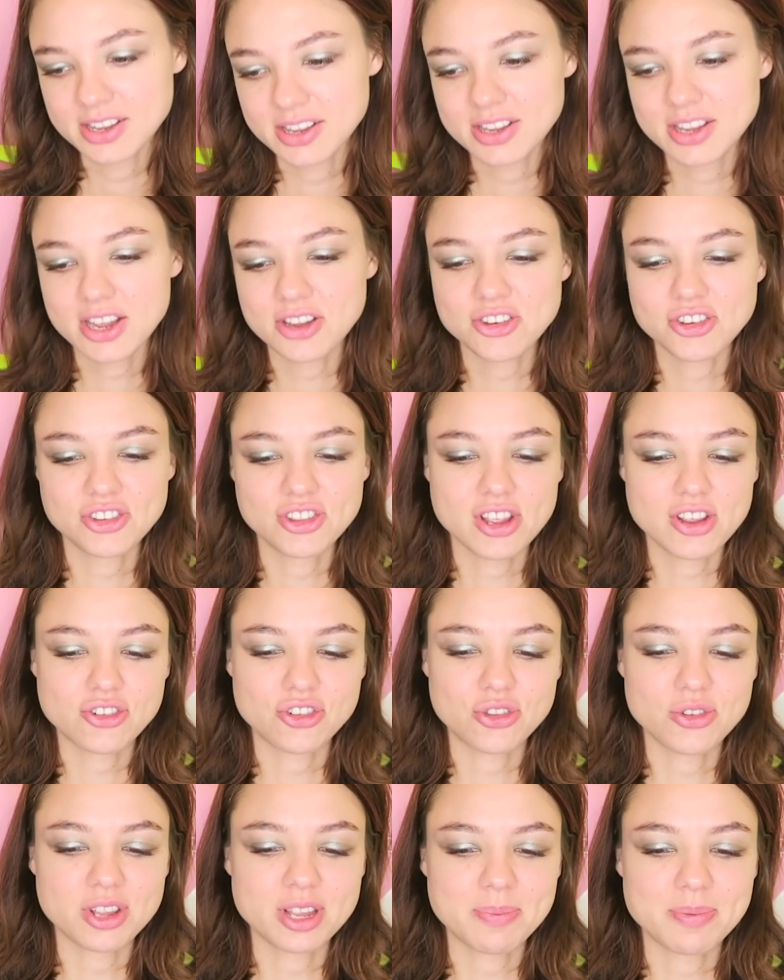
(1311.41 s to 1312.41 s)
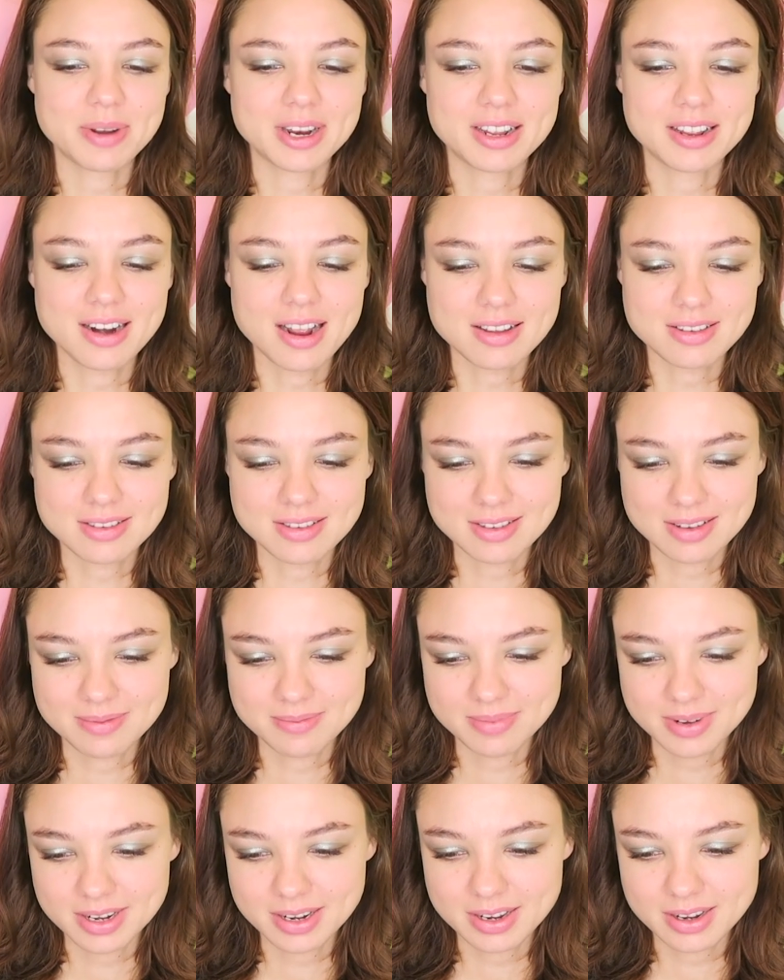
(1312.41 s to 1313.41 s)
I think it looks
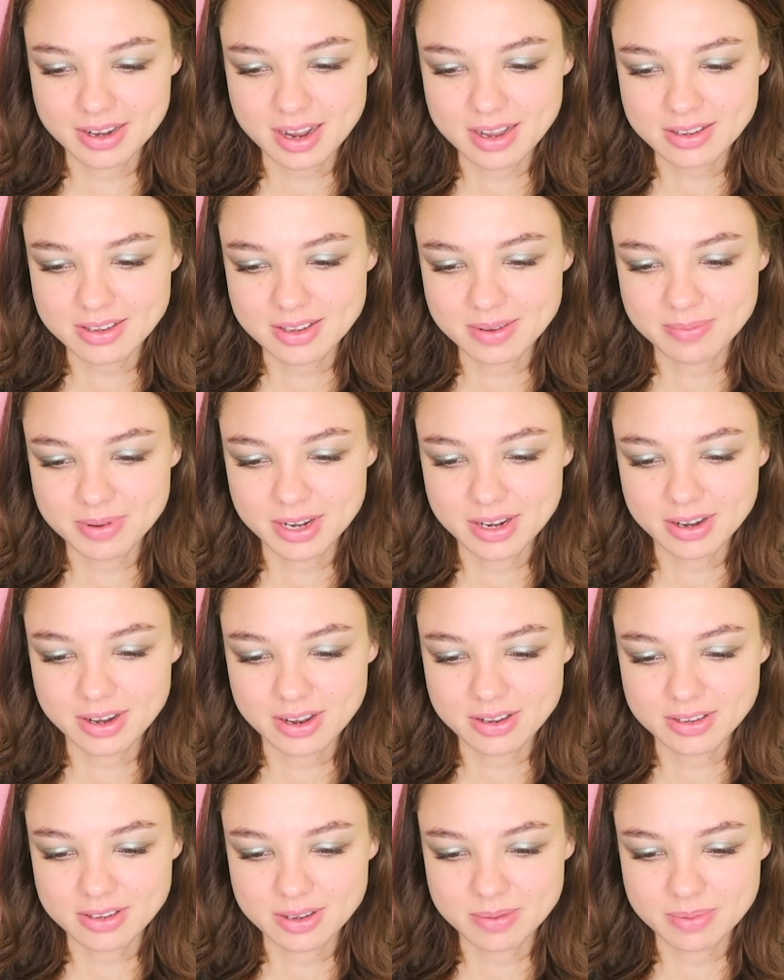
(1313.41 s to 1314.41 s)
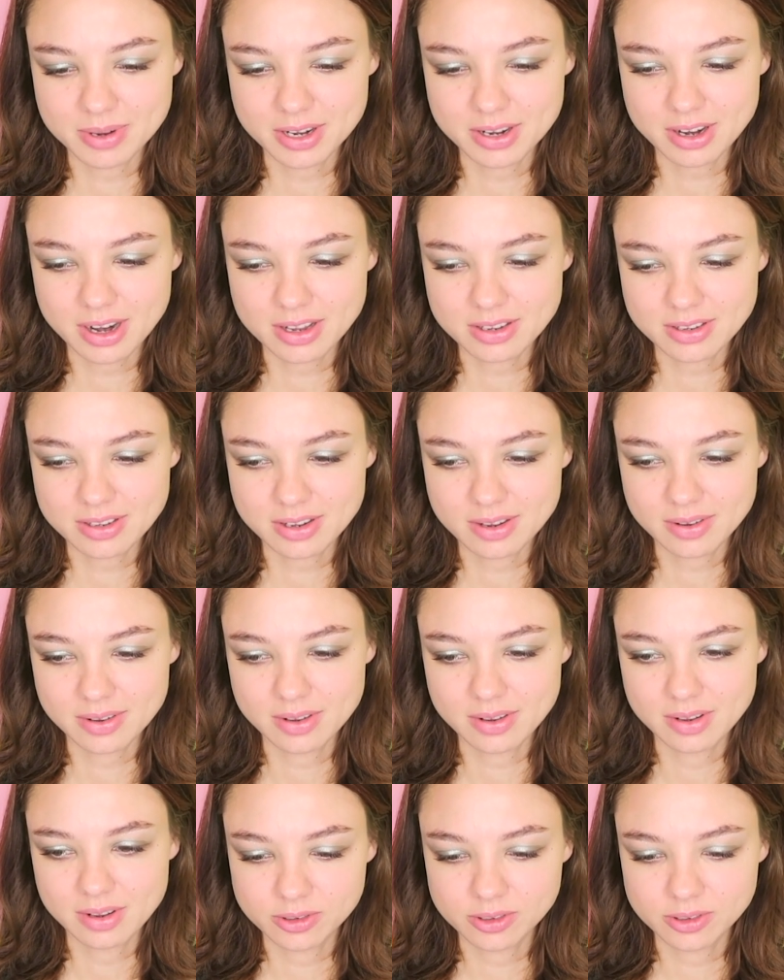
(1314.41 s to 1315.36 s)
wonderful or gorgeous, luxury.